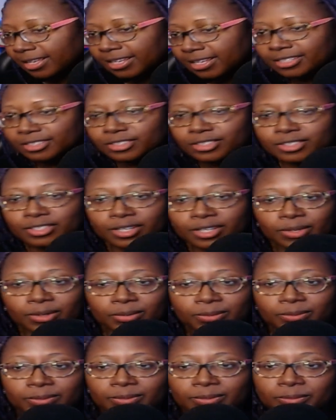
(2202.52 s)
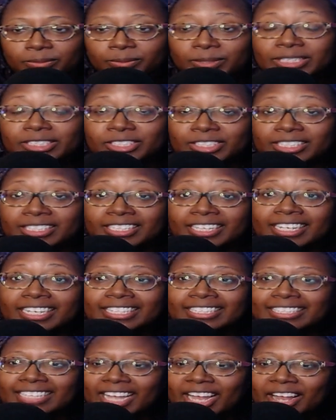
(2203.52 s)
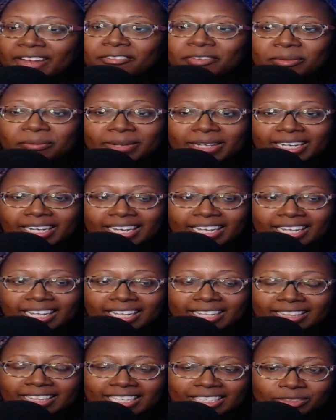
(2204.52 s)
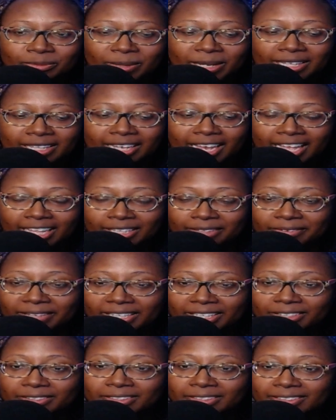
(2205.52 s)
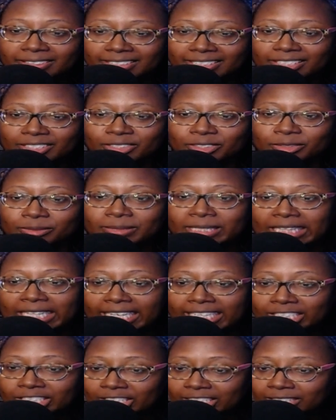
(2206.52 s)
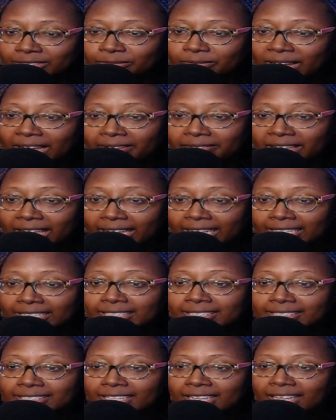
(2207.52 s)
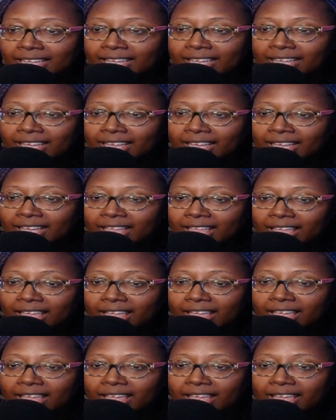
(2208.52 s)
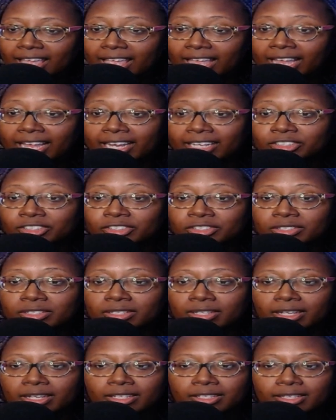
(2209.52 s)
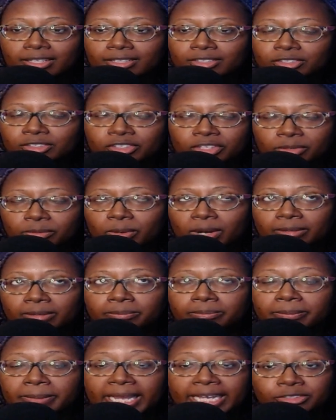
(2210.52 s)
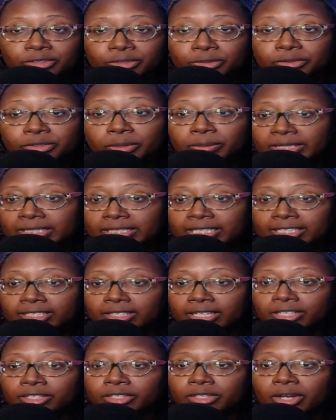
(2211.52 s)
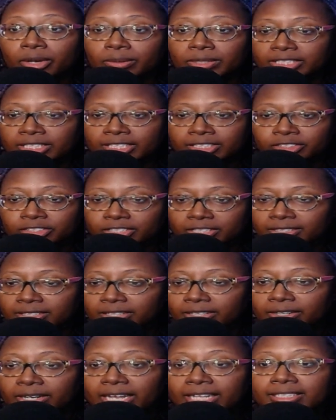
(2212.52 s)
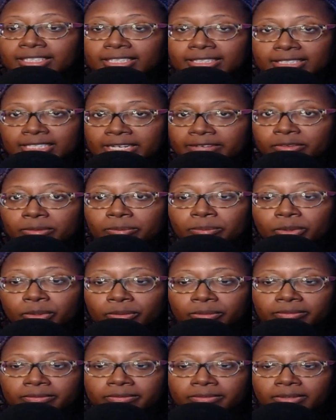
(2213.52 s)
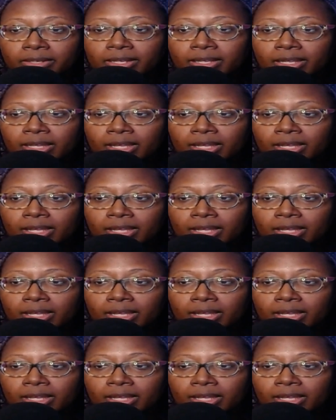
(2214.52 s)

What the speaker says: So when she does, everybody that's by the elevator looks at Soomin like she has five heads. And Jiwon pays her no attention. Her head doesn't even move.